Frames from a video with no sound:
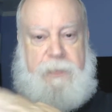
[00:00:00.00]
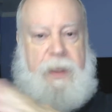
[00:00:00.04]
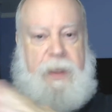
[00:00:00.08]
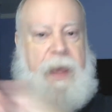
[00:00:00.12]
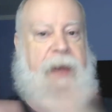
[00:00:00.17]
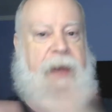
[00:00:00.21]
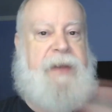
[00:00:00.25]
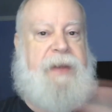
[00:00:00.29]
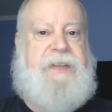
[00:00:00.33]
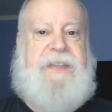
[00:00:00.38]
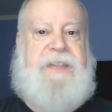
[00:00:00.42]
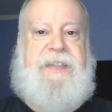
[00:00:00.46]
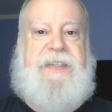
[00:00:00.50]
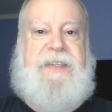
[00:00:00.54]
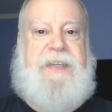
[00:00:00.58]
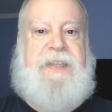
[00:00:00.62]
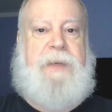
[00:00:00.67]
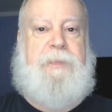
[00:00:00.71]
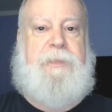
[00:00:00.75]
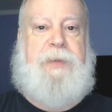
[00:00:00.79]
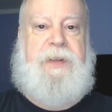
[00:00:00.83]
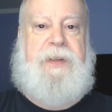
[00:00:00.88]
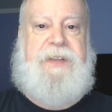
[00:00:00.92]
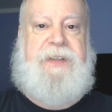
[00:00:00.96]
And it's as
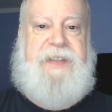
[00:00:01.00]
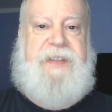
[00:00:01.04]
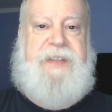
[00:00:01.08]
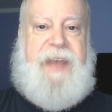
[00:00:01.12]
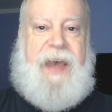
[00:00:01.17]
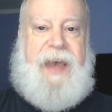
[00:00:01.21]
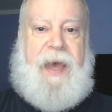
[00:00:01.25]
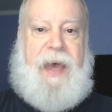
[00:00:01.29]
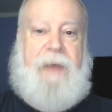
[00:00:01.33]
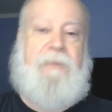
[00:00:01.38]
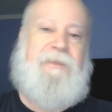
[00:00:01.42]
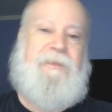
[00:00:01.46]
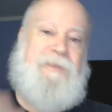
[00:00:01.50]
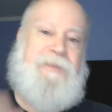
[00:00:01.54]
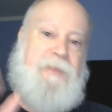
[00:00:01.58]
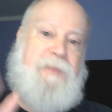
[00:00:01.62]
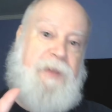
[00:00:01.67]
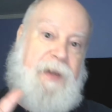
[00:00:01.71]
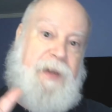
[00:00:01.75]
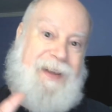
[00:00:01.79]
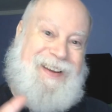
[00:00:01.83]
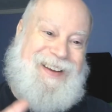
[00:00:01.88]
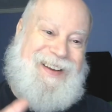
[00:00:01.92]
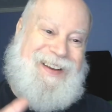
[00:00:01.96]
simple as that.
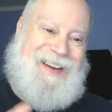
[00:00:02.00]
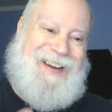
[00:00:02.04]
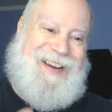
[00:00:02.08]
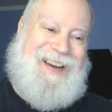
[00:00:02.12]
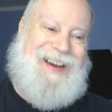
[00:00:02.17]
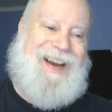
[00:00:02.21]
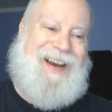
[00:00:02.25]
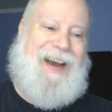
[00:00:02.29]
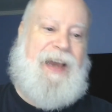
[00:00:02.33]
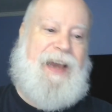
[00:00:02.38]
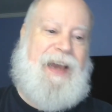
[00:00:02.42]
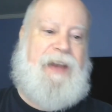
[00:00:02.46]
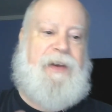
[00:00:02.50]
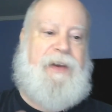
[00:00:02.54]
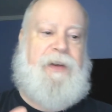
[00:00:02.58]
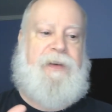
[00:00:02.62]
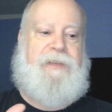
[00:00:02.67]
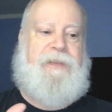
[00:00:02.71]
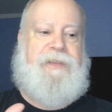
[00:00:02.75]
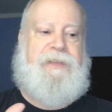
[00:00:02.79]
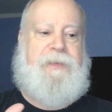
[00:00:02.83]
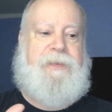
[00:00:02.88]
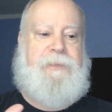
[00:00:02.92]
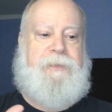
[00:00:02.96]
Kind of.